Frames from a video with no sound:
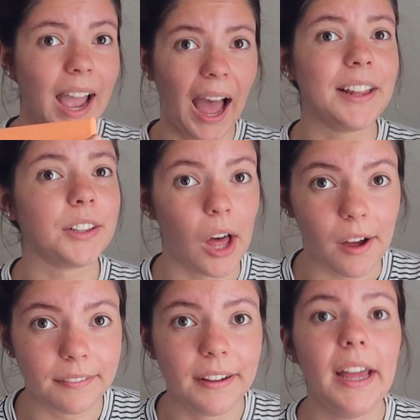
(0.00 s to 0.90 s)

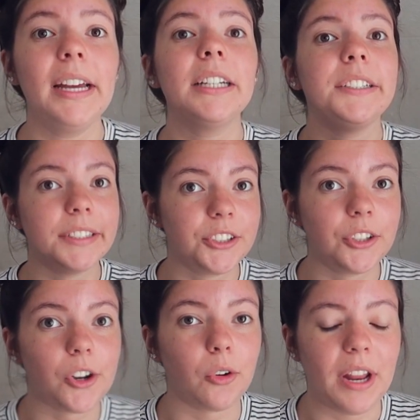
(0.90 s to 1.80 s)
love digital
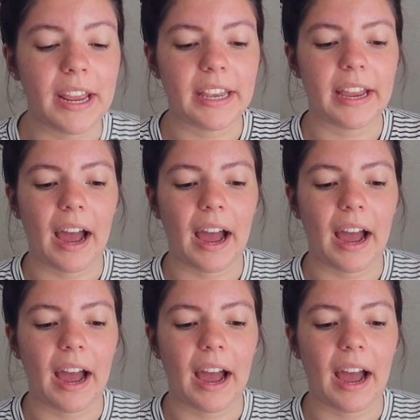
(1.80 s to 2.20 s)
note taking.